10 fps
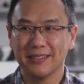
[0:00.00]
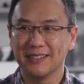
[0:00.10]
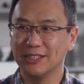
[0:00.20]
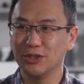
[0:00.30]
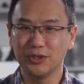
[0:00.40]

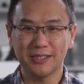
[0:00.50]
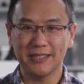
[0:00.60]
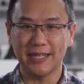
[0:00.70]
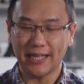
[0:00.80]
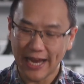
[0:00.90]
did you just
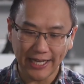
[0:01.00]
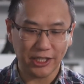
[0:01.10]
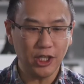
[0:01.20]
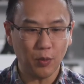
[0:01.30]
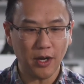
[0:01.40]
think, hey,
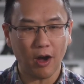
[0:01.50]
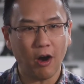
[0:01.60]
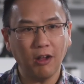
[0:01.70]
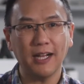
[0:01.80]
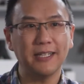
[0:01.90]
you know what?
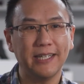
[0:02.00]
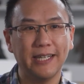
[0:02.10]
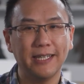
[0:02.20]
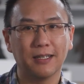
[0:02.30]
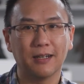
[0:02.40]
All I
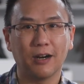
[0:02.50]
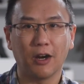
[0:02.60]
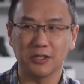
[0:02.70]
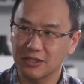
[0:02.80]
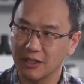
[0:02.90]
need
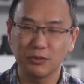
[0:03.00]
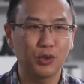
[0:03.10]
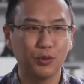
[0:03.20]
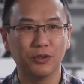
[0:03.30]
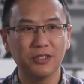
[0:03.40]
are some
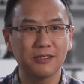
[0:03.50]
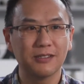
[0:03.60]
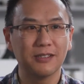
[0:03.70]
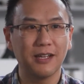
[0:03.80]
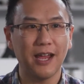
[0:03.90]
tools
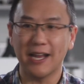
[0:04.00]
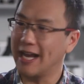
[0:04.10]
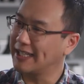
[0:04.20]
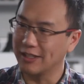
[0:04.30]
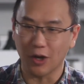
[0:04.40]
and I can